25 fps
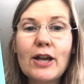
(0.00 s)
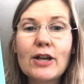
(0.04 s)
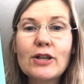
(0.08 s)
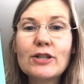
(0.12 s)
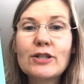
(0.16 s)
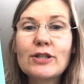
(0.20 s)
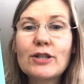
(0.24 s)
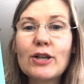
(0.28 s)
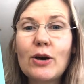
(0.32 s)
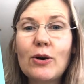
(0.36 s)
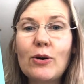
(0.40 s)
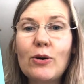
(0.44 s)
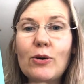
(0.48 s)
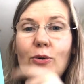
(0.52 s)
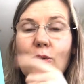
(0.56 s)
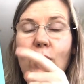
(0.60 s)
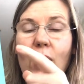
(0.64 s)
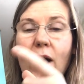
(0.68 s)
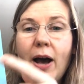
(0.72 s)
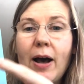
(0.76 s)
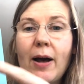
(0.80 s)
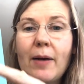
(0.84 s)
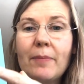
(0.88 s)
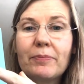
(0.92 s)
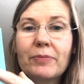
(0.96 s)
So
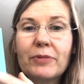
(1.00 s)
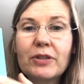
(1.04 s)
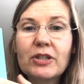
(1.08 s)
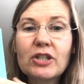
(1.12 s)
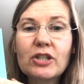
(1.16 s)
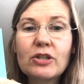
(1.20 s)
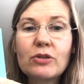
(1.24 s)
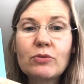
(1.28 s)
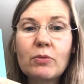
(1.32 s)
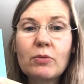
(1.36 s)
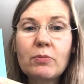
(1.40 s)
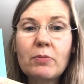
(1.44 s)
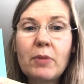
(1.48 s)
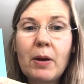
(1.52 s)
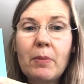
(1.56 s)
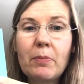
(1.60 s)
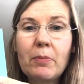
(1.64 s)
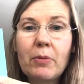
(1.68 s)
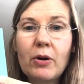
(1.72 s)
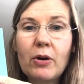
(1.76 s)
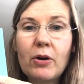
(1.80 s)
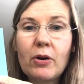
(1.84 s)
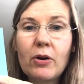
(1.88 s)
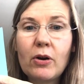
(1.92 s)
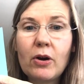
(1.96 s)
um, just
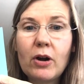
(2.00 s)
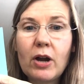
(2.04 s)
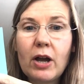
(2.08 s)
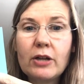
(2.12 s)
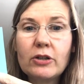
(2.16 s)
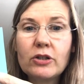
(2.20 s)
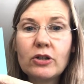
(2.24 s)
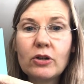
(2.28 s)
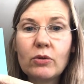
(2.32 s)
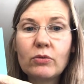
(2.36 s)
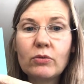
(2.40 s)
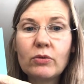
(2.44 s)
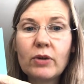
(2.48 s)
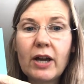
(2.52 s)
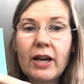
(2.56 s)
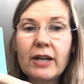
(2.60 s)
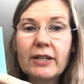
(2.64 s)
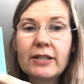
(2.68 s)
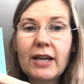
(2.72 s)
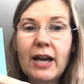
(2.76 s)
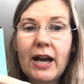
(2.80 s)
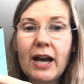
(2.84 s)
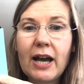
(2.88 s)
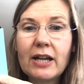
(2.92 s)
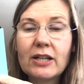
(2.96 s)
remember, don't
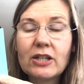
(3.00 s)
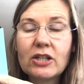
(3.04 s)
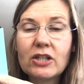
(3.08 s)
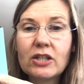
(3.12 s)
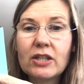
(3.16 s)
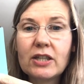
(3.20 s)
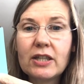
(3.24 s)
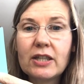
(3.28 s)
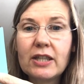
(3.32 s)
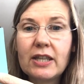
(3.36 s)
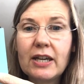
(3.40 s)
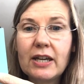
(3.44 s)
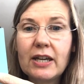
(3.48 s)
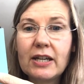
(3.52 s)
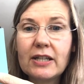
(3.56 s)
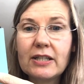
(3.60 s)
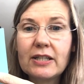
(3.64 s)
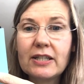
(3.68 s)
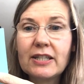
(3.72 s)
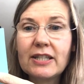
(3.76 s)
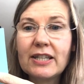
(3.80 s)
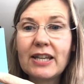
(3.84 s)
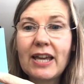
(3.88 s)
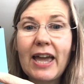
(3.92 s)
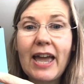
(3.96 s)
attach
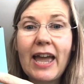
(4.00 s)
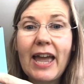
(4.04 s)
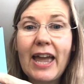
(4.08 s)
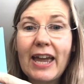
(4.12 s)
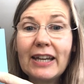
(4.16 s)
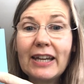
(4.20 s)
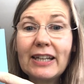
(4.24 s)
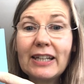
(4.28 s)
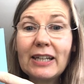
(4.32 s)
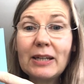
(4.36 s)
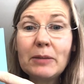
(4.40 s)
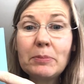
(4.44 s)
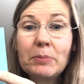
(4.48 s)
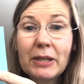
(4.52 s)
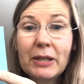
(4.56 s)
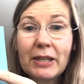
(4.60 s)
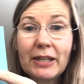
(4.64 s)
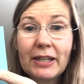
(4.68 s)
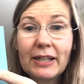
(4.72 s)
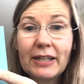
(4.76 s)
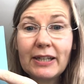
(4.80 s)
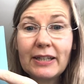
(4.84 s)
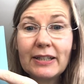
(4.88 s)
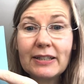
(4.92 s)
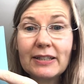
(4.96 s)
this to any
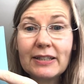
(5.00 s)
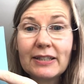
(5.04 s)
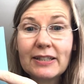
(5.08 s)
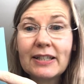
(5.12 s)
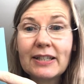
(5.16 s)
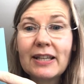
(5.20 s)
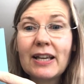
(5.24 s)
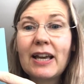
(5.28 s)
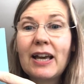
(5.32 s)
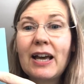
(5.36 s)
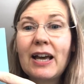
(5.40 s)
piece